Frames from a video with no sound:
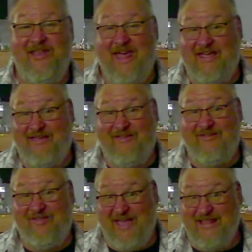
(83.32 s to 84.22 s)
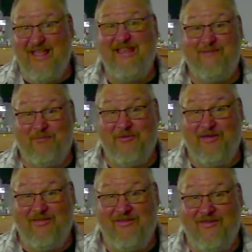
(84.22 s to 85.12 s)
like they need to
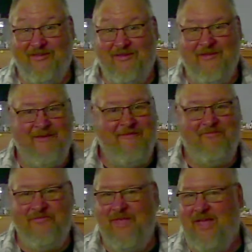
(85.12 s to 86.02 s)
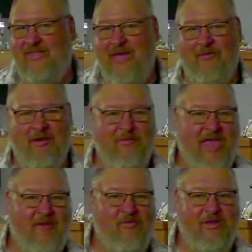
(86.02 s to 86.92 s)
preach. No, they
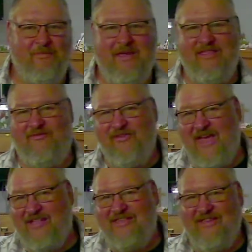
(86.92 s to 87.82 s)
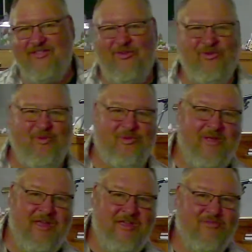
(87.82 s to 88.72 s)
want to be the fancy tool.
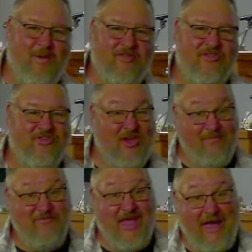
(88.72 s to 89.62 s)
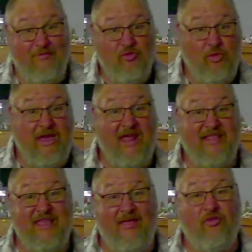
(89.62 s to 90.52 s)
But sometimes we
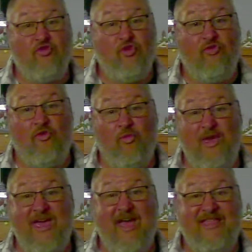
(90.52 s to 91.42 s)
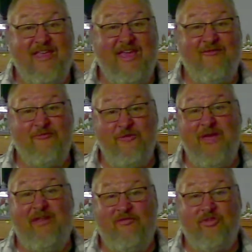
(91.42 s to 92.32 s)
got to tell the truth, and we got to get
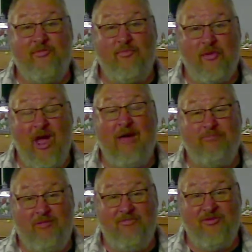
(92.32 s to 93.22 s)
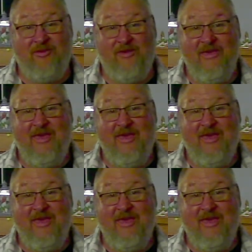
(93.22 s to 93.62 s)
rid of some problems.